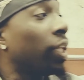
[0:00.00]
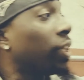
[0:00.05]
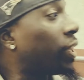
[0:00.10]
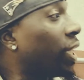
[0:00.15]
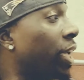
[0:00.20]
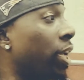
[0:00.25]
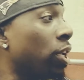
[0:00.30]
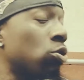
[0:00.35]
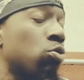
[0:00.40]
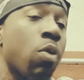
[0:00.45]

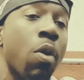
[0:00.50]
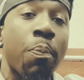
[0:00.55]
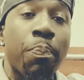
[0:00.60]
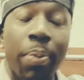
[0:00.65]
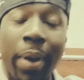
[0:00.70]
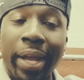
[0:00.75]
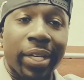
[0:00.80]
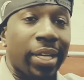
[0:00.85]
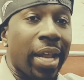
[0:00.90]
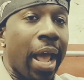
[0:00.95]
Things will
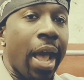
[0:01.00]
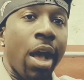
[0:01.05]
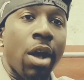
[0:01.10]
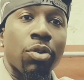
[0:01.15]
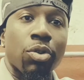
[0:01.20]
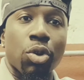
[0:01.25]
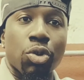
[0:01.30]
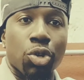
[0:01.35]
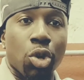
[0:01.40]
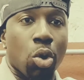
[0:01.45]
break
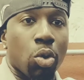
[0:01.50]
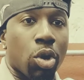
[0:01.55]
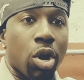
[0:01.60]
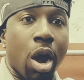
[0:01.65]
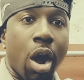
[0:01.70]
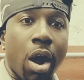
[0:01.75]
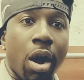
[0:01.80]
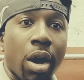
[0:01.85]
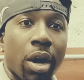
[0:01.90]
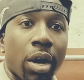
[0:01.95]
down on your
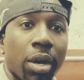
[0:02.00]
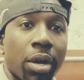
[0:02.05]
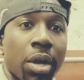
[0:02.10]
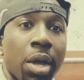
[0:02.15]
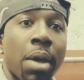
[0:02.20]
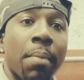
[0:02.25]
car.